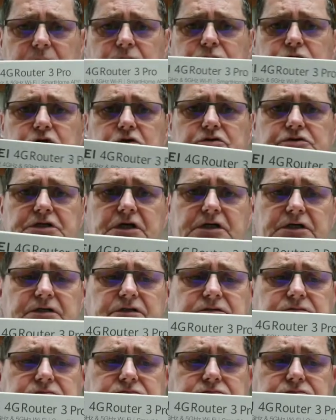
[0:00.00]
I'm
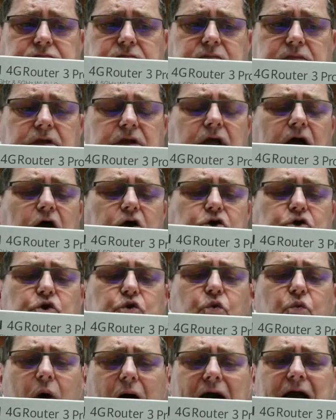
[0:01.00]
using a
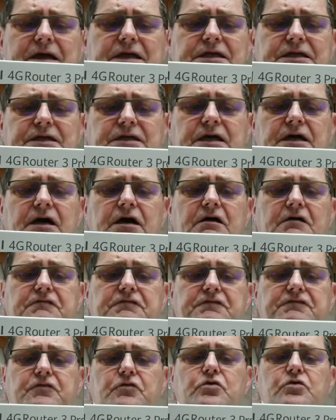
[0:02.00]
Huawei
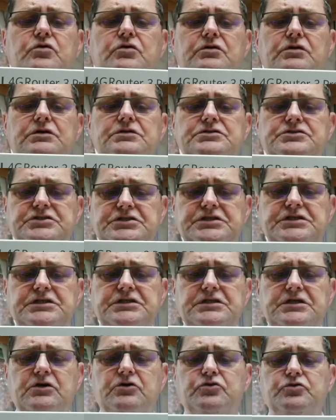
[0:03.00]

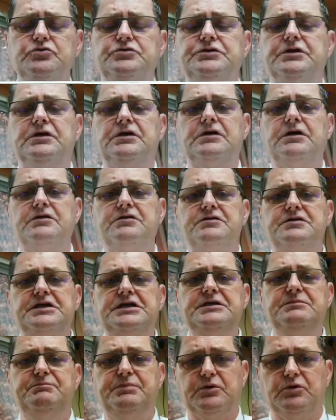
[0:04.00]
4G Router
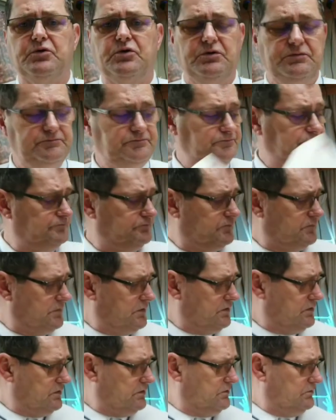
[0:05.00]
3 Pro.
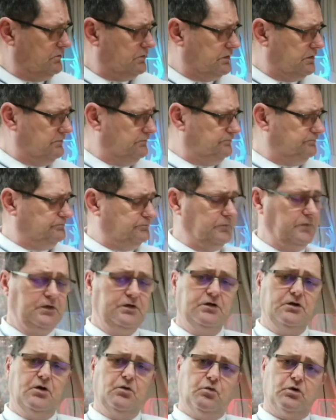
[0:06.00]
Okay,
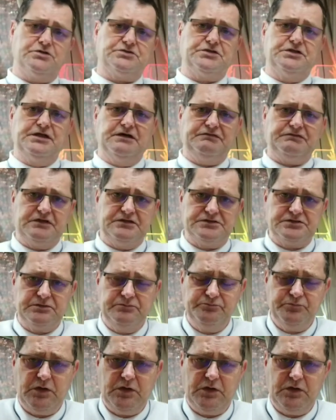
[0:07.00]
what's the difference?